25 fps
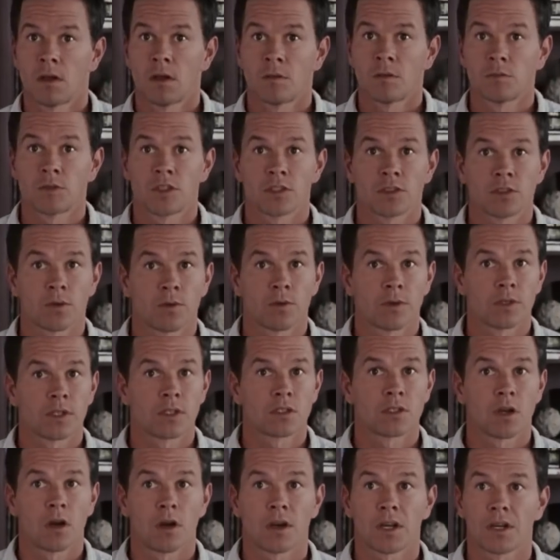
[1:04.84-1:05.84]
I'm just going to
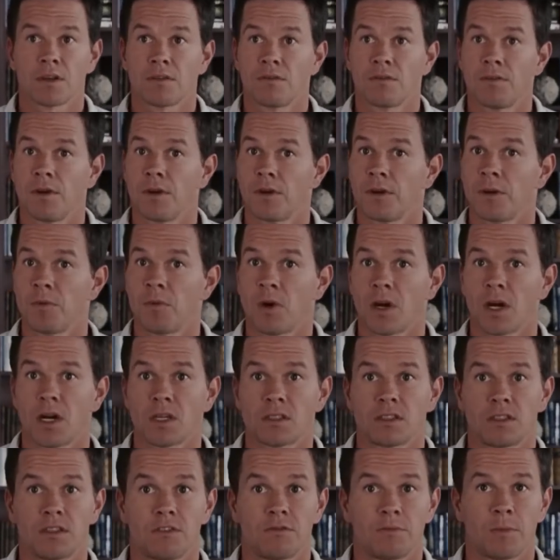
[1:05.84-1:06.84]
talk in a very
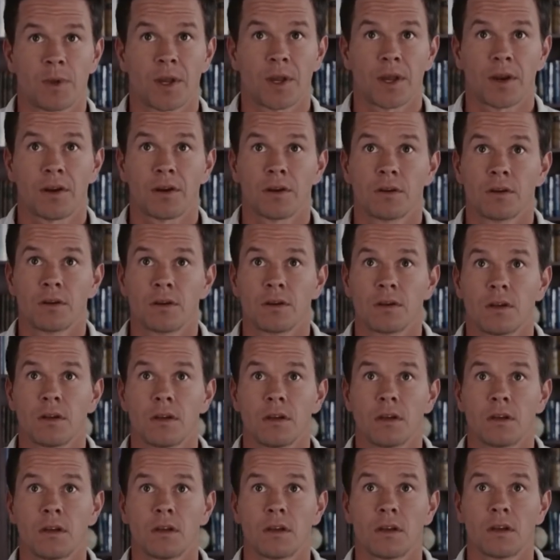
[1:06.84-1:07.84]
positive manner,
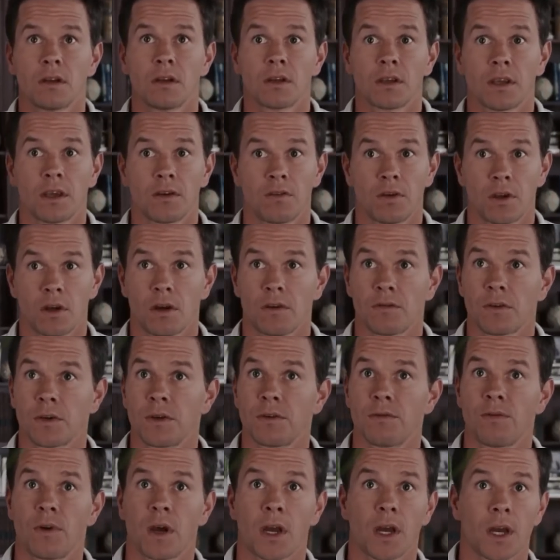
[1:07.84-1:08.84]
giving off
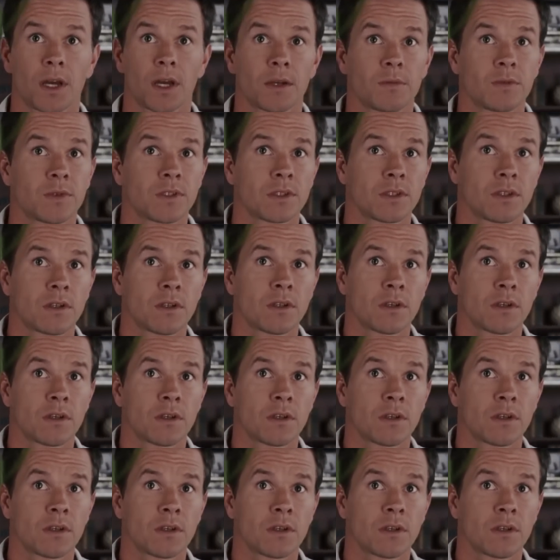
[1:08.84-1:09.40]
good vibes.